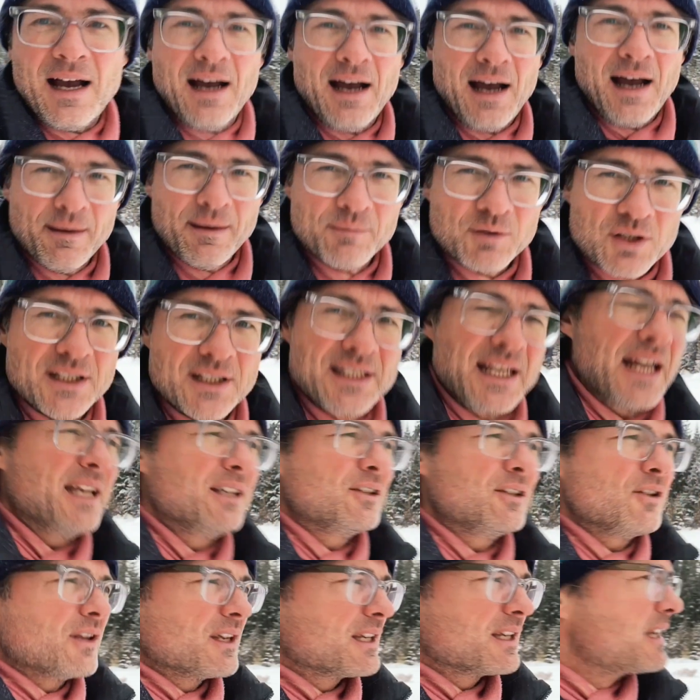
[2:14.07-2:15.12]
I'm just getting
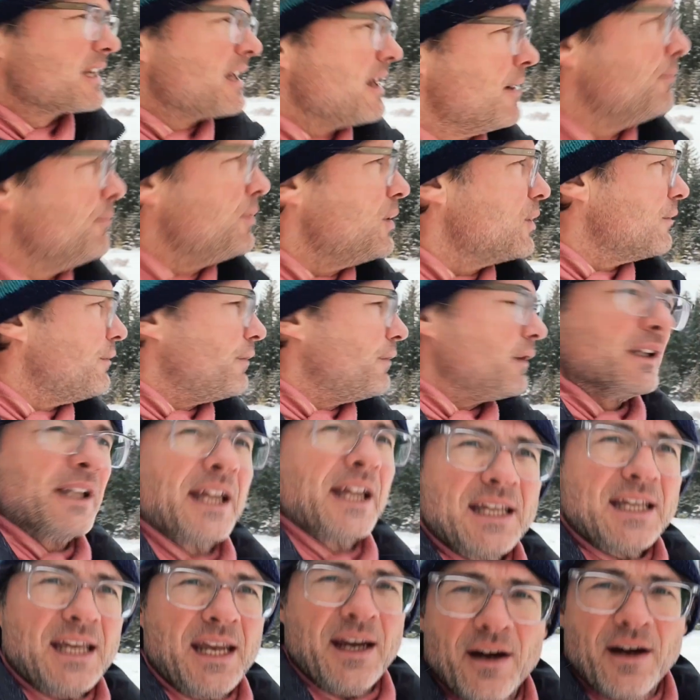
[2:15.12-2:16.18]
to this beautiful
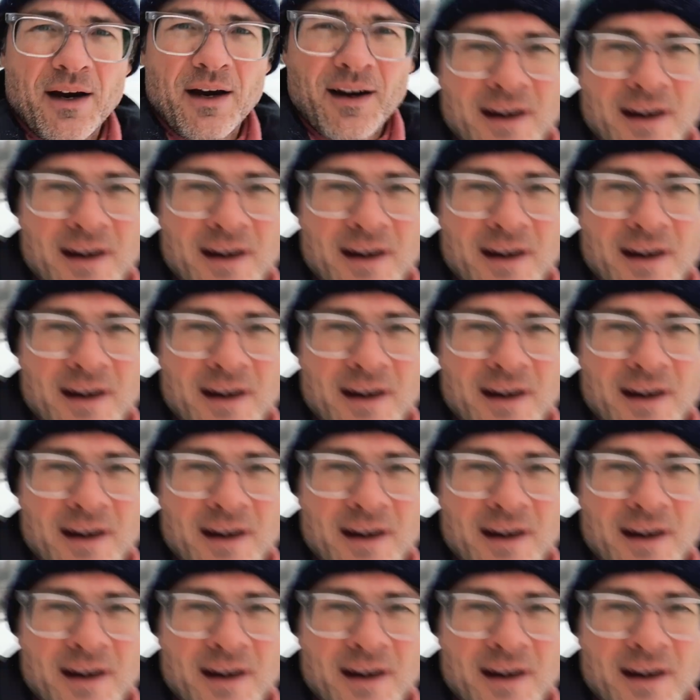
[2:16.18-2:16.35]
lake here.